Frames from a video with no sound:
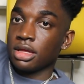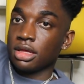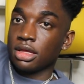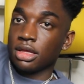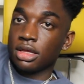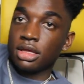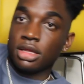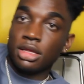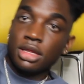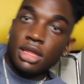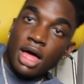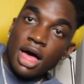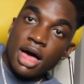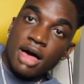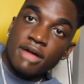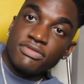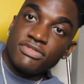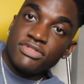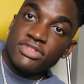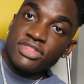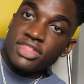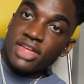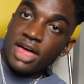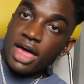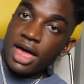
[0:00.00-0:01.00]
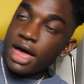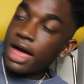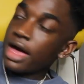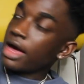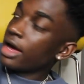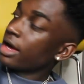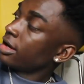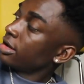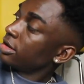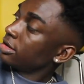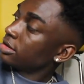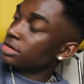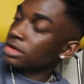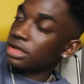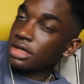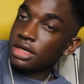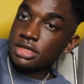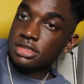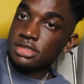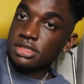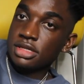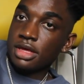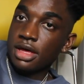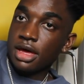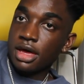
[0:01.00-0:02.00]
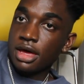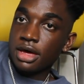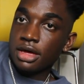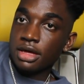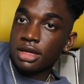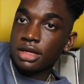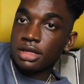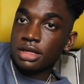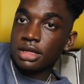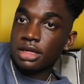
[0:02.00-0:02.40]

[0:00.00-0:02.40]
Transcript: love that. Can y'all see that?